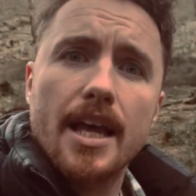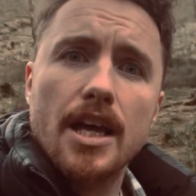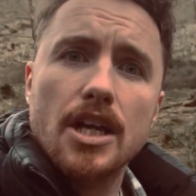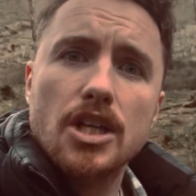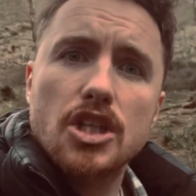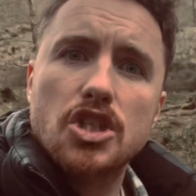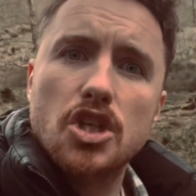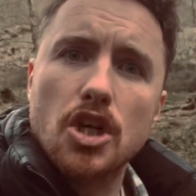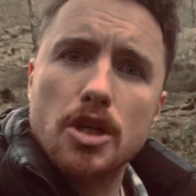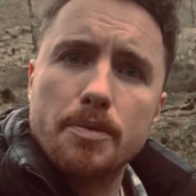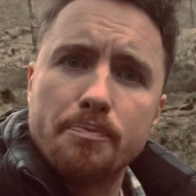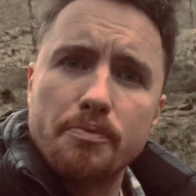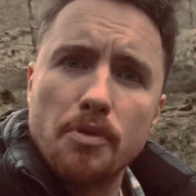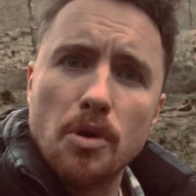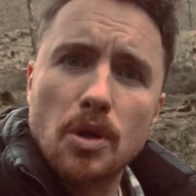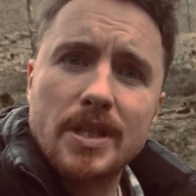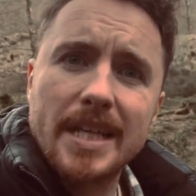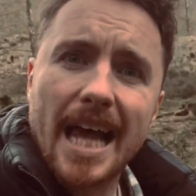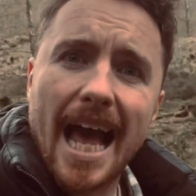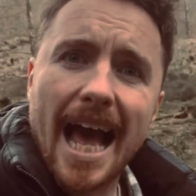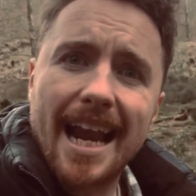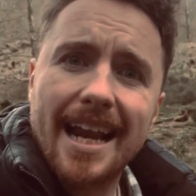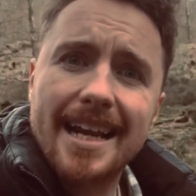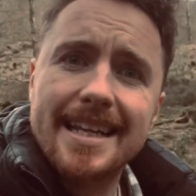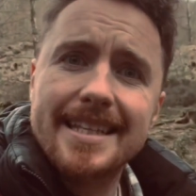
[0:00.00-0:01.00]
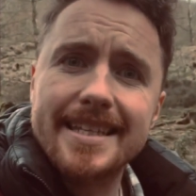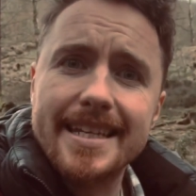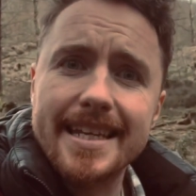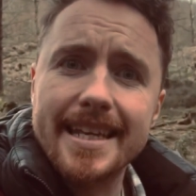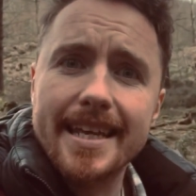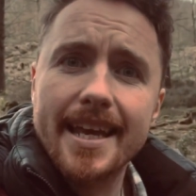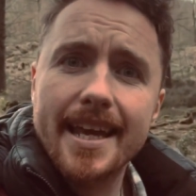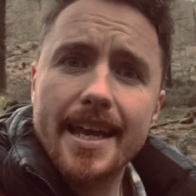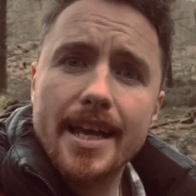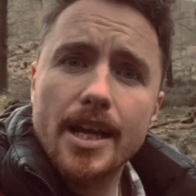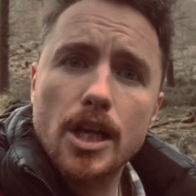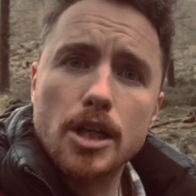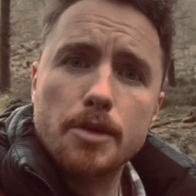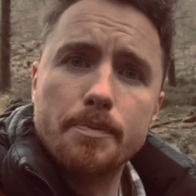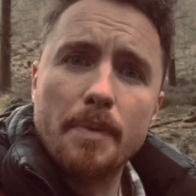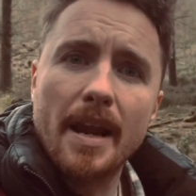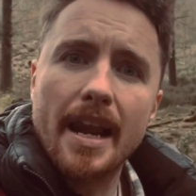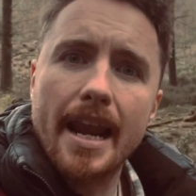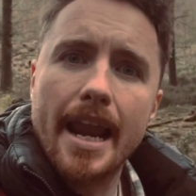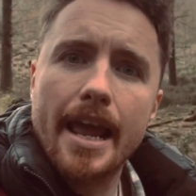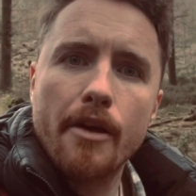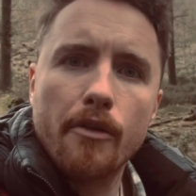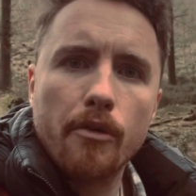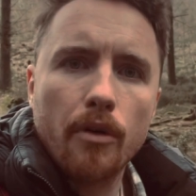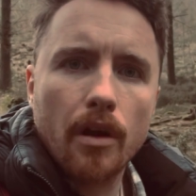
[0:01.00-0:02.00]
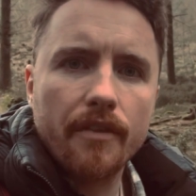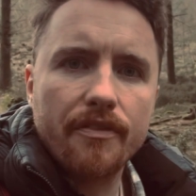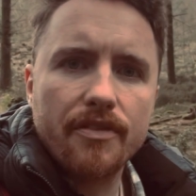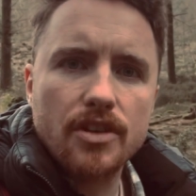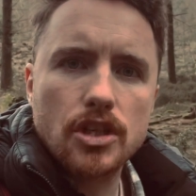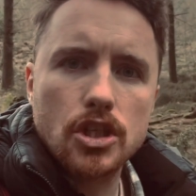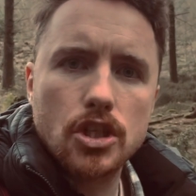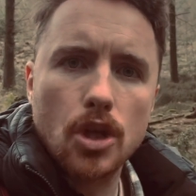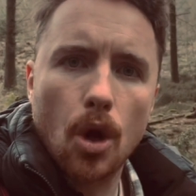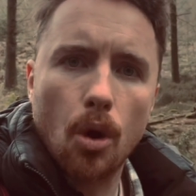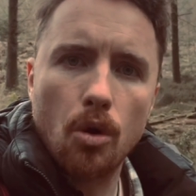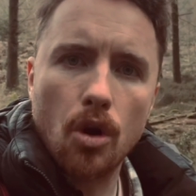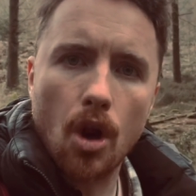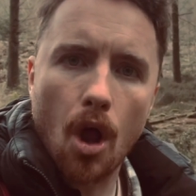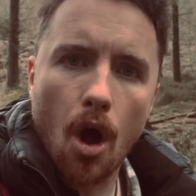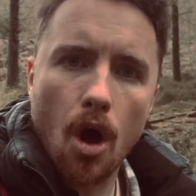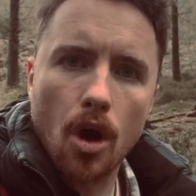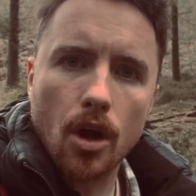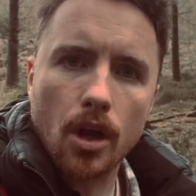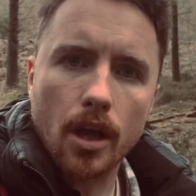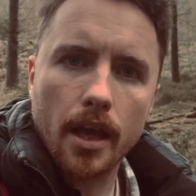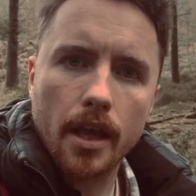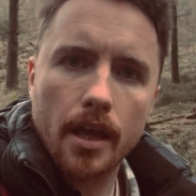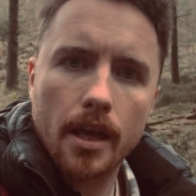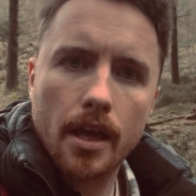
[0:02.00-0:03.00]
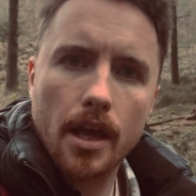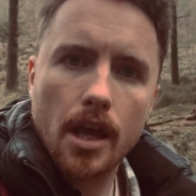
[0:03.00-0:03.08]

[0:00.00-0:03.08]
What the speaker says: such brutality could be lingering for so long,